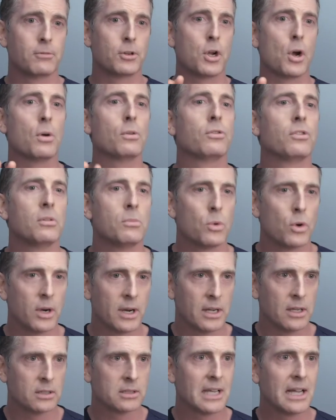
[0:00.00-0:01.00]
go
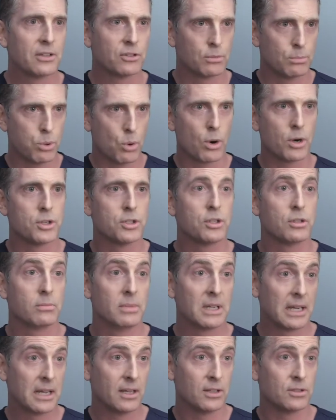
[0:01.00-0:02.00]
somewhere else, I support you,
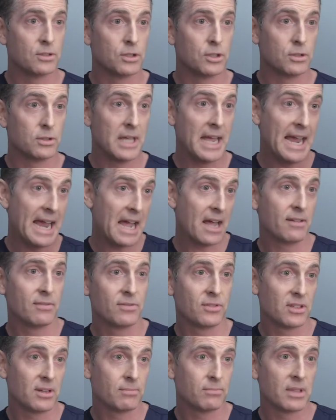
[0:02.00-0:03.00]
because they
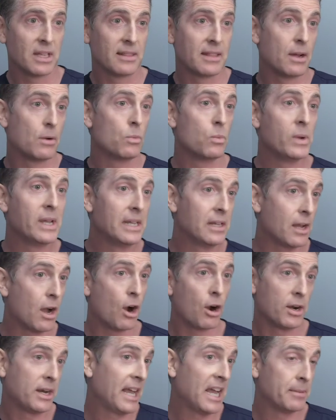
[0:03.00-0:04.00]
have something that we
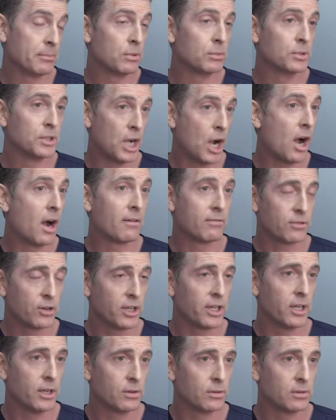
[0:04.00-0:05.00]
aren't able to offer
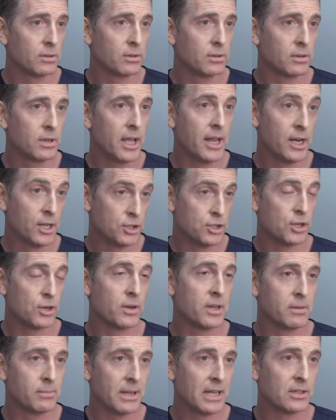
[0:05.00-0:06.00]
you, and it's
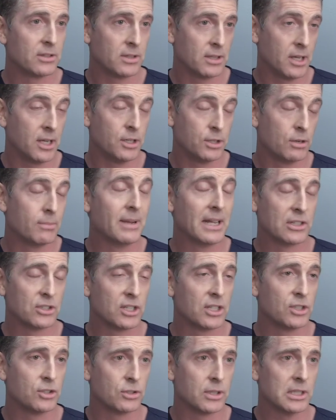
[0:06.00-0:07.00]
your in, best, in your
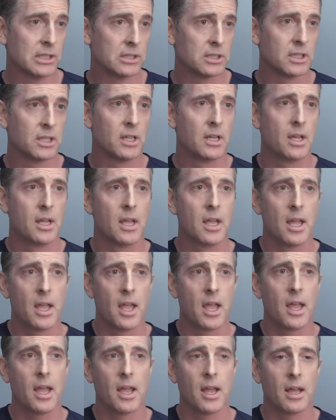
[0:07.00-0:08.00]
best interest.
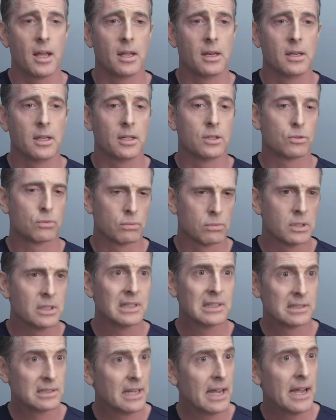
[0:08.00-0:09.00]
And it's
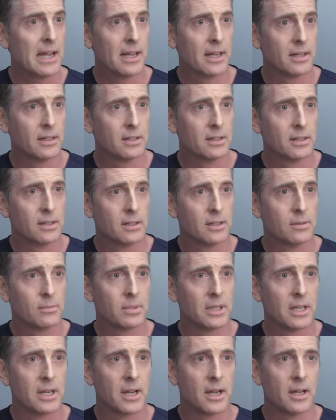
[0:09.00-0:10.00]
really sad,
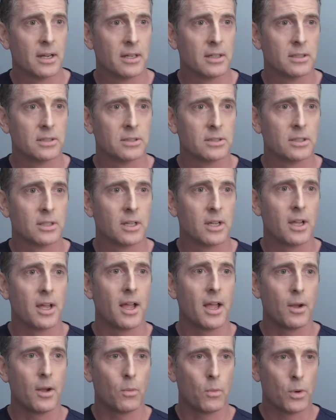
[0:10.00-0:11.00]
because
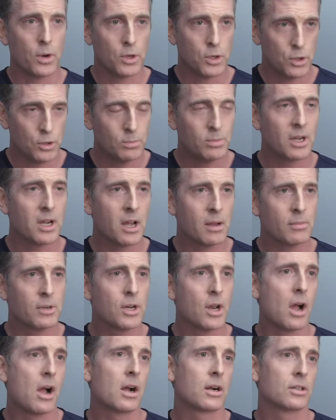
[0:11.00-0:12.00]
when you become
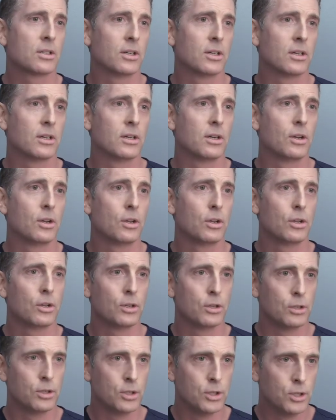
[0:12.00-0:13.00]
a doctor,
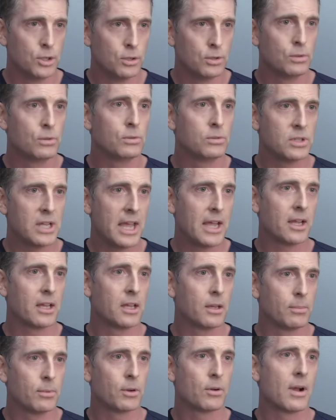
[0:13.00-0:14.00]
you take
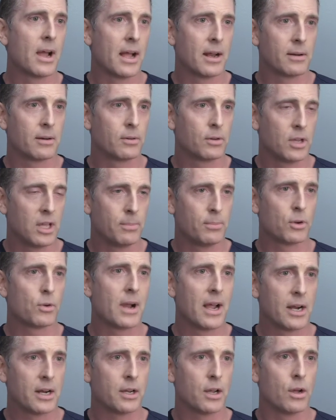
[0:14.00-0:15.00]
a Hippocratic,
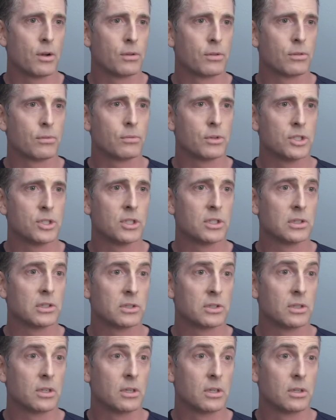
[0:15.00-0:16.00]
Hippocratic oath, which
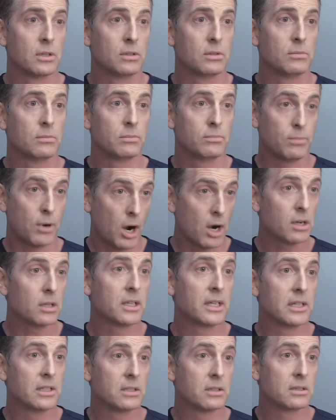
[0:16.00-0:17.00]
is
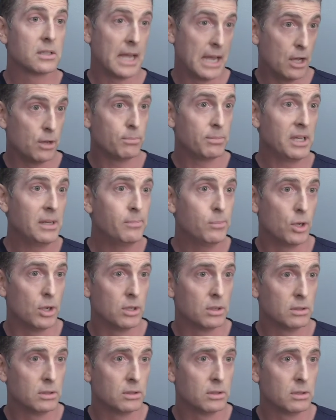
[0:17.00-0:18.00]
partly to help
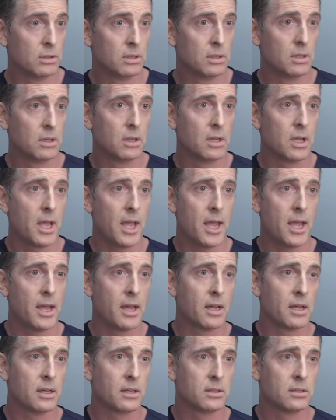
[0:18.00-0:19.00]
people.
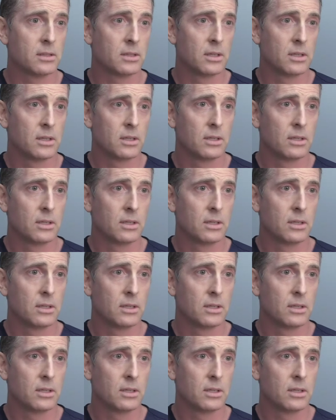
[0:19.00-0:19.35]
And